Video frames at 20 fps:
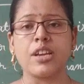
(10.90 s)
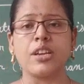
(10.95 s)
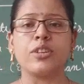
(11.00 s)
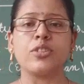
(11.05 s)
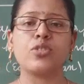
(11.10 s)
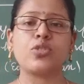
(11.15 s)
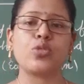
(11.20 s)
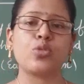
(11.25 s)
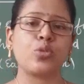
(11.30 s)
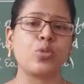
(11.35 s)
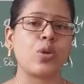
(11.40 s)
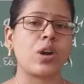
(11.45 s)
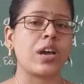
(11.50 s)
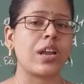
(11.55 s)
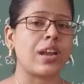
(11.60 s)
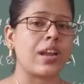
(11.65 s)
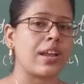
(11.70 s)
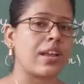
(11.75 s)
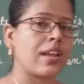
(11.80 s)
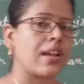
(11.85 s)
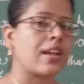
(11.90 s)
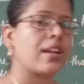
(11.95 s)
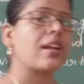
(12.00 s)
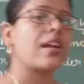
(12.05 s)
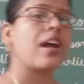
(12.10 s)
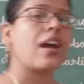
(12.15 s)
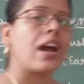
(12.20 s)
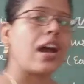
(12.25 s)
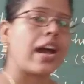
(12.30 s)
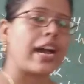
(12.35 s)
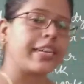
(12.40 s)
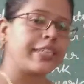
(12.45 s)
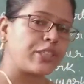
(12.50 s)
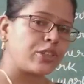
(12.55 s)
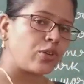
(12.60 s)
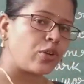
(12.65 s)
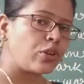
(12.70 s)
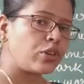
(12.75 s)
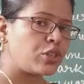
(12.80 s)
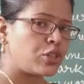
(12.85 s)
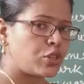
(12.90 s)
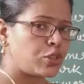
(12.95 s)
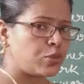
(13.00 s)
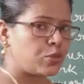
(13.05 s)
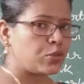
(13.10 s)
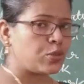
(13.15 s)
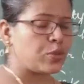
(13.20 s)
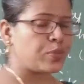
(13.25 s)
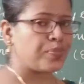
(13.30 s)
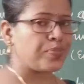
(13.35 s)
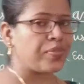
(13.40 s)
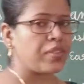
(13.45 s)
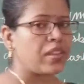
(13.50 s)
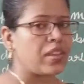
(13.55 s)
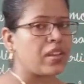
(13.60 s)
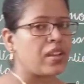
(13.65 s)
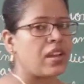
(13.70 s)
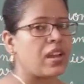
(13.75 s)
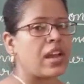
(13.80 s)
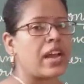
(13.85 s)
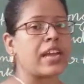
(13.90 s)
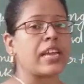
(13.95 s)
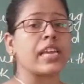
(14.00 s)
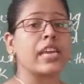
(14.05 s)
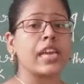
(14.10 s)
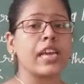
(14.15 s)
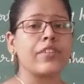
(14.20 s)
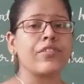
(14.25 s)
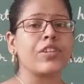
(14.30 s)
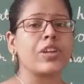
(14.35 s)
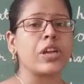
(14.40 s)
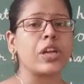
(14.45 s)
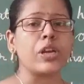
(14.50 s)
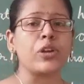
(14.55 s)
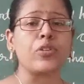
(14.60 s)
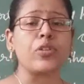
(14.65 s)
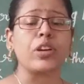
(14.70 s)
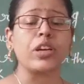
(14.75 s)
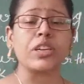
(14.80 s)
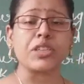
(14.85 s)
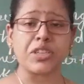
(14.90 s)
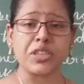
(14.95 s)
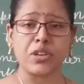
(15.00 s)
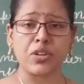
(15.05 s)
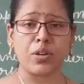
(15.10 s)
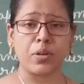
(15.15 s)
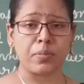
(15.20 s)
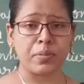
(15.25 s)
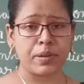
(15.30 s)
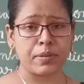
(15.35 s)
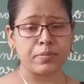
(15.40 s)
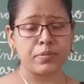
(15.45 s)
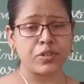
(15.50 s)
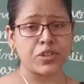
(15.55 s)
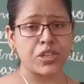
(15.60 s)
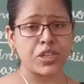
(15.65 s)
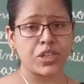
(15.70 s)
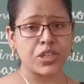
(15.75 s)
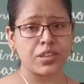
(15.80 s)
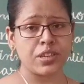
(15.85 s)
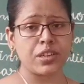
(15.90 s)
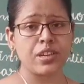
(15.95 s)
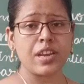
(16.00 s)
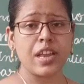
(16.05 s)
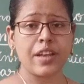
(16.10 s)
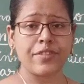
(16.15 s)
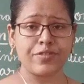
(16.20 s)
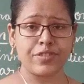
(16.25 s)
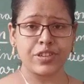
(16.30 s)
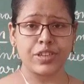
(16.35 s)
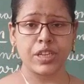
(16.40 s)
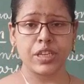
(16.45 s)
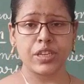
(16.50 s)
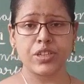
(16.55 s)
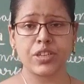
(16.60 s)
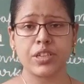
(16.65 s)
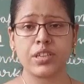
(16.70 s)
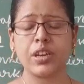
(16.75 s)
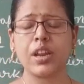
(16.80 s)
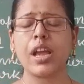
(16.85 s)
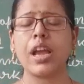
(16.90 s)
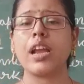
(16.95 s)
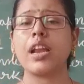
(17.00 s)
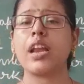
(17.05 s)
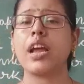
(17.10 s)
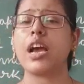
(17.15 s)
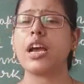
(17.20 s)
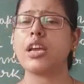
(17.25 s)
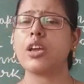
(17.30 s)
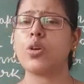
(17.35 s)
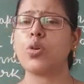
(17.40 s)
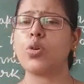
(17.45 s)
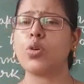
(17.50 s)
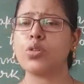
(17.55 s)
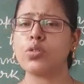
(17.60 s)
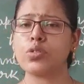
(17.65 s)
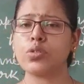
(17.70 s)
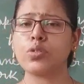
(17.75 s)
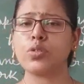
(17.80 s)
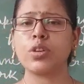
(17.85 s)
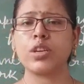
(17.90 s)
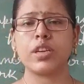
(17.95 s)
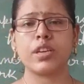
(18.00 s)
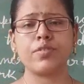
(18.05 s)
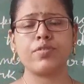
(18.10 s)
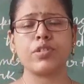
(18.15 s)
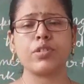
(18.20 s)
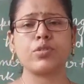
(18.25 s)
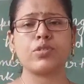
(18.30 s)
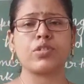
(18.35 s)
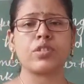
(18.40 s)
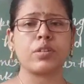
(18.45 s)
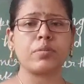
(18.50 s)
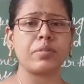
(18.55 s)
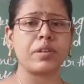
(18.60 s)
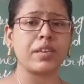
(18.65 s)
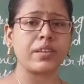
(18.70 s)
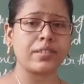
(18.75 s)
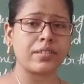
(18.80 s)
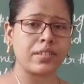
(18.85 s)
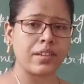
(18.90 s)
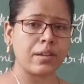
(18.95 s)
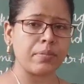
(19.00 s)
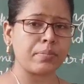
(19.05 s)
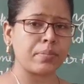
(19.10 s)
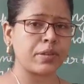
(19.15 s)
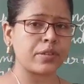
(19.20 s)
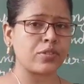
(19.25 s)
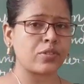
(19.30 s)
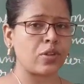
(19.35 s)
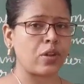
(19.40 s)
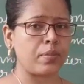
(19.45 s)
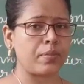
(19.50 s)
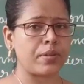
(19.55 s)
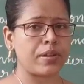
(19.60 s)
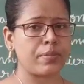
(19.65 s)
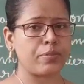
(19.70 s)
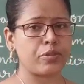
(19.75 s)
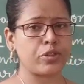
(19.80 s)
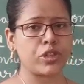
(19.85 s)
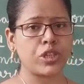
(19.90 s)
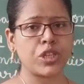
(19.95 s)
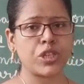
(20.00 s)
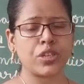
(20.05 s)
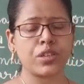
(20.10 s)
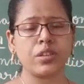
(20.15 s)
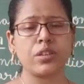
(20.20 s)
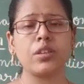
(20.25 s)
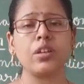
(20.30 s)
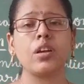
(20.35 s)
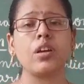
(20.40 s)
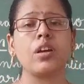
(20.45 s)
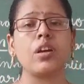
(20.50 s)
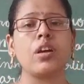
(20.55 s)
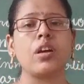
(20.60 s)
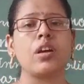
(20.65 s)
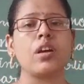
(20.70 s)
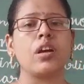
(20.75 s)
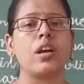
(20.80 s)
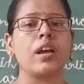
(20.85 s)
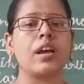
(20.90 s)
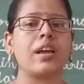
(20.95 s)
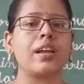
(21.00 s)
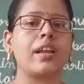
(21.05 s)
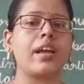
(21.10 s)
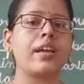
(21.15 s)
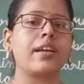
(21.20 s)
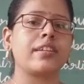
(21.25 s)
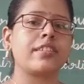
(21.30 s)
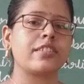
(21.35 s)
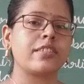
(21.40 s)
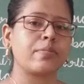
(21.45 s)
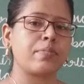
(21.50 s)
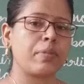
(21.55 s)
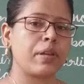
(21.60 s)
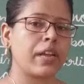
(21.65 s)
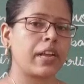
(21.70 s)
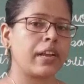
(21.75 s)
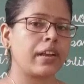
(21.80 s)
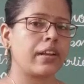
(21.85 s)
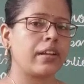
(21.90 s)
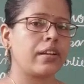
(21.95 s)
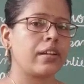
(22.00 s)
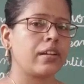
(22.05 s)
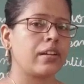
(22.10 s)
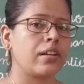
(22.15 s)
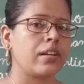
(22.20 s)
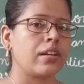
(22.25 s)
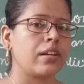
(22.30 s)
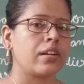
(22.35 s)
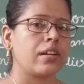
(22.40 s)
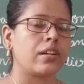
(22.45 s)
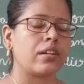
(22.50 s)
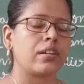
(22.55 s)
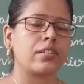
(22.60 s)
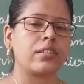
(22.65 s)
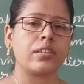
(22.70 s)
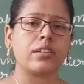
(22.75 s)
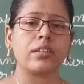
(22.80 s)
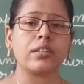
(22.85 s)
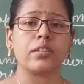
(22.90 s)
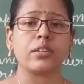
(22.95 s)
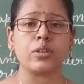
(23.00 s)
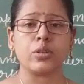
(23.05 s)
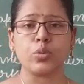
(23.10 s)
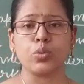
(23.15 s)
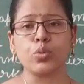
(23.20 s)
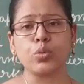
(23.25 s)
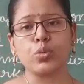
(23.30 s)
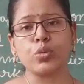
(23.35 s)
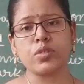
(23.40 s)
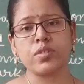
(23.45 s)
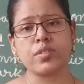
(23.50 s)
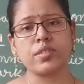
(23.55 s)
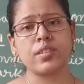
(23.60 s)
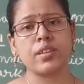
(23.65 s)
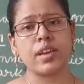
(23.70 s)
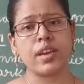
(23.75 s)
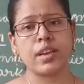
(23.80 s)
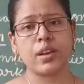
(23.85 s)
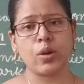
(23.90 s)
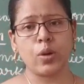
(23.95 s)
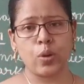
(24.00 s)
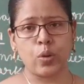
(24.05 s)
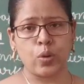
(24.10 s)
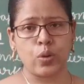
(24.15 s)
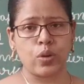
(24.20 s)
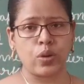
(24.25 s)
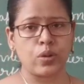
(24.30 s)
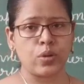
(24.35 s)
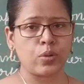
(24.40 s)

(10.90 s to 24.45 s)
So earlier I taught you, I gave you introduction of preposition, definition, and I also gave you some examples of preposition and I explained the rules and all.